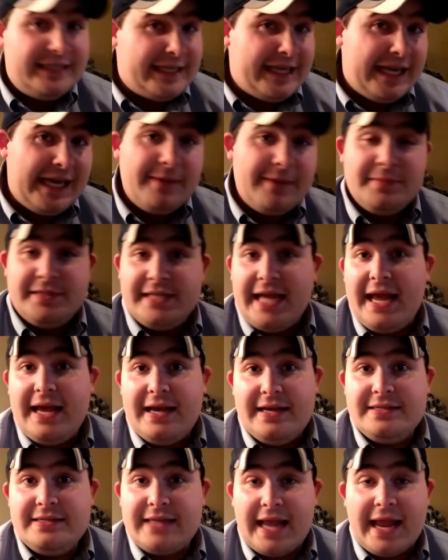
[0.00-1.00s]
keep
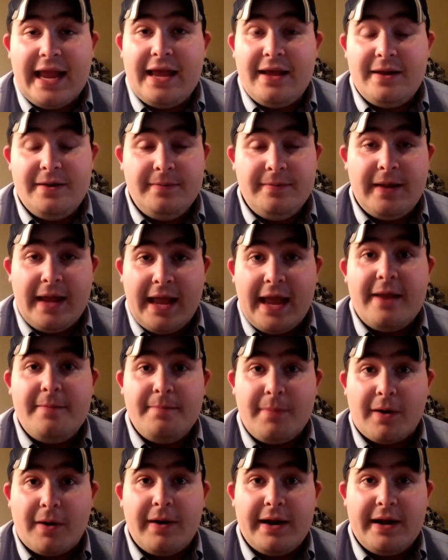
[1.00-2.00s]
Dez and
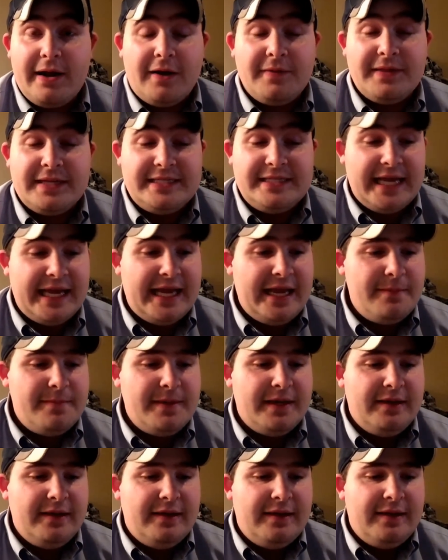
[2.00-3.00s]
Murray on the team.